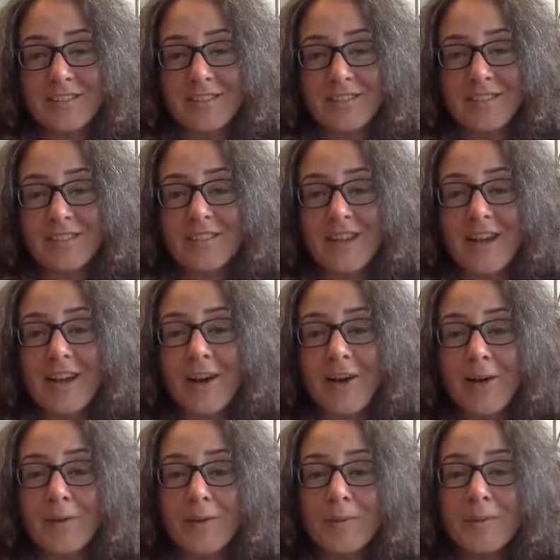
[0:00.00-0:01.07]
So I
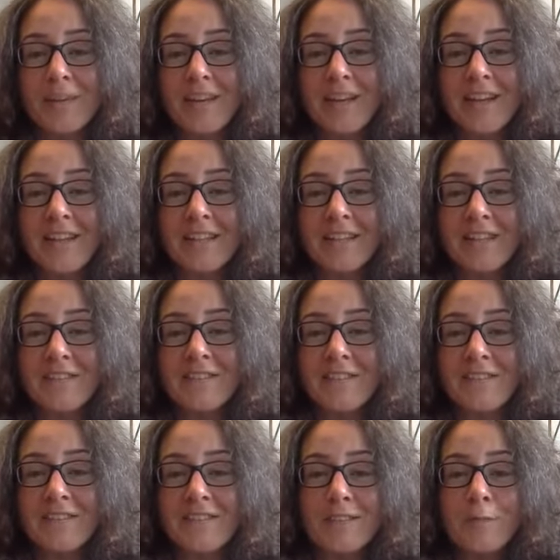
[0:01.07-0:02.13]
hope that I've
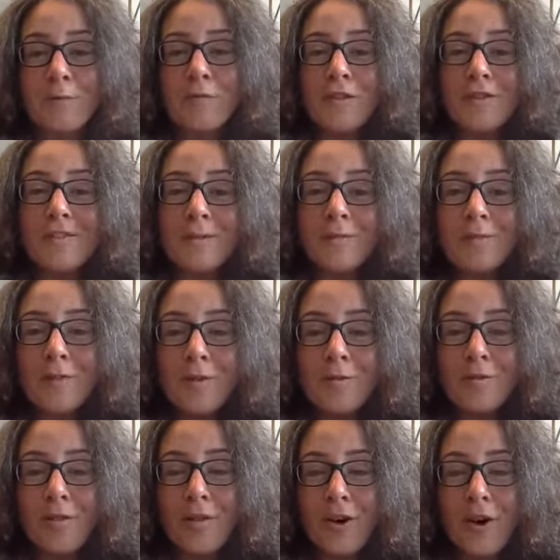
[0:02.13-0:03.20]
given some of you some food
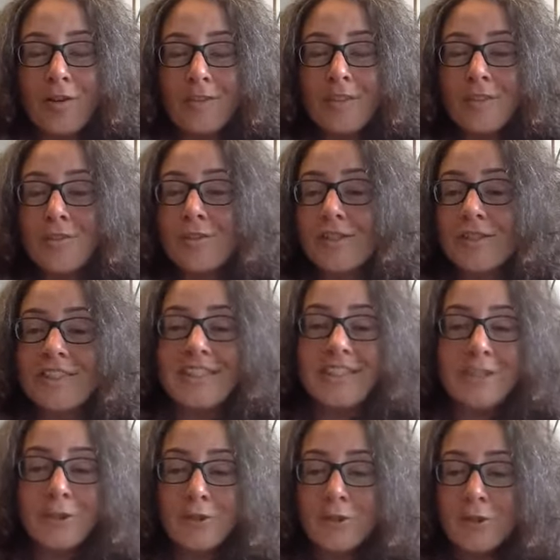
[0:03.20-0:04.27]
for thought. Do
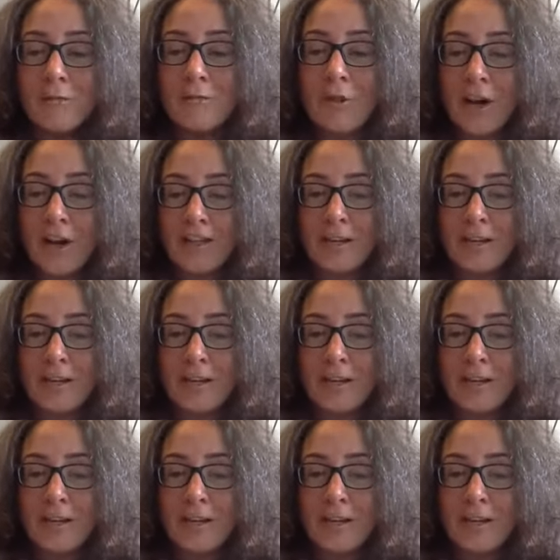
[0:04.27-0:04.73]
continue to write.